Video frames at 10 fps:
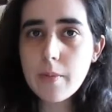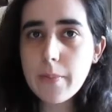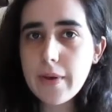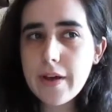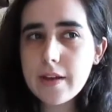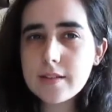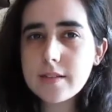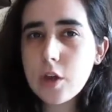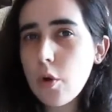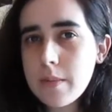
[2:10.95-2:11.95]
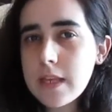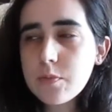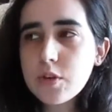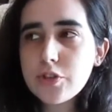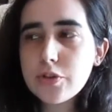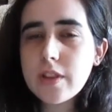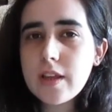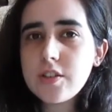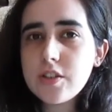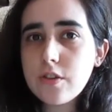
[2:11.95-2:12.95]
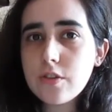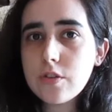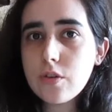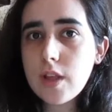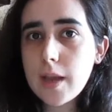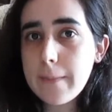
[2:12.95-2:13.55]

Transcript: but Noemi is pretty sure that she's also